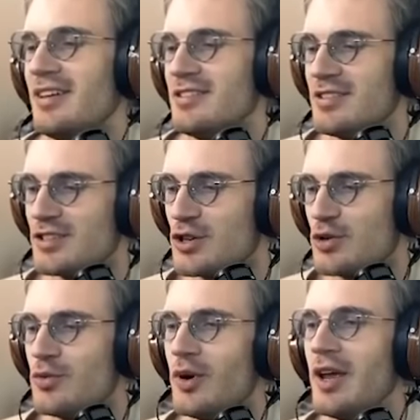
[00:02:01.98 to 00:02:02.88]
And
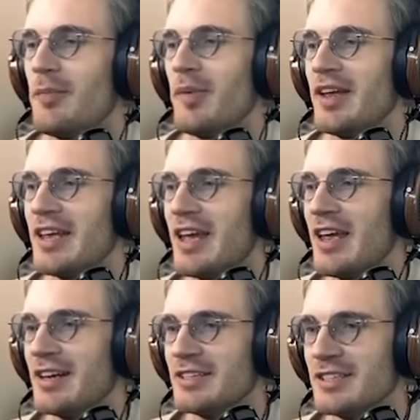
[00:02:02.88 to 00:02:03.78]
so it
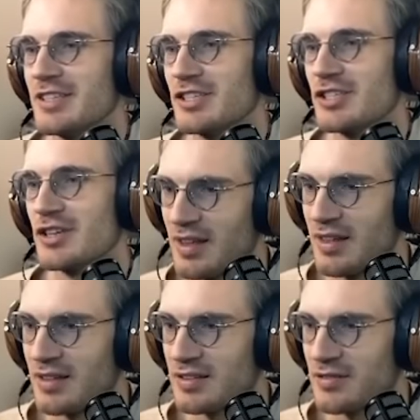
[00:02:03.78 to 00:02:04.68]
begins.
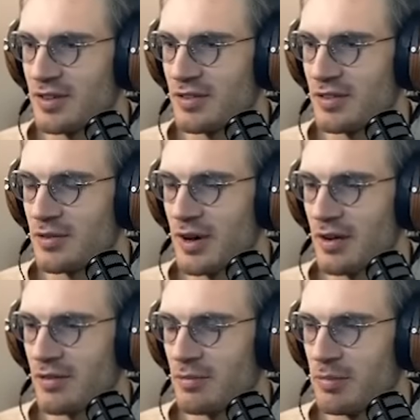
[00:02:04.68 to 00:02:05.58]
Something on the
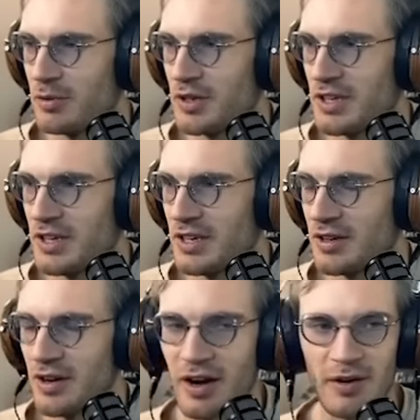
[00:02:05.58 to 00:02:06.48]
ground. Blue
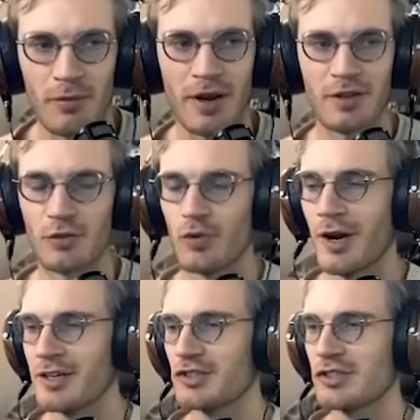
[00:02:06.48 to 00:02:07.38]
key. Alright, ready to
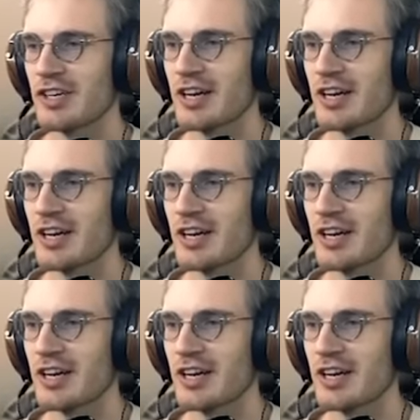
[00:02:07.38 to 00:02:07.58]
run as soon as I